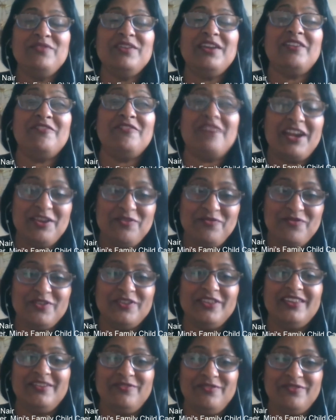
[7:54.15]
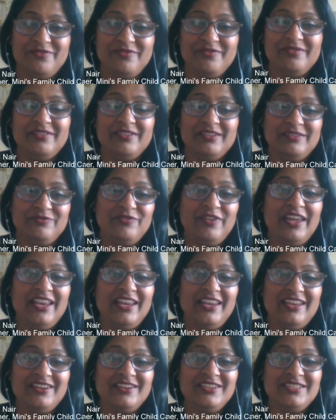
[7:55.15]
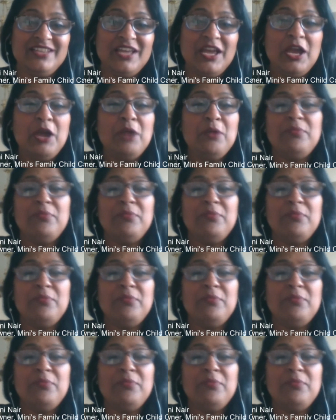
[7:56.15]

we are ready for the failures.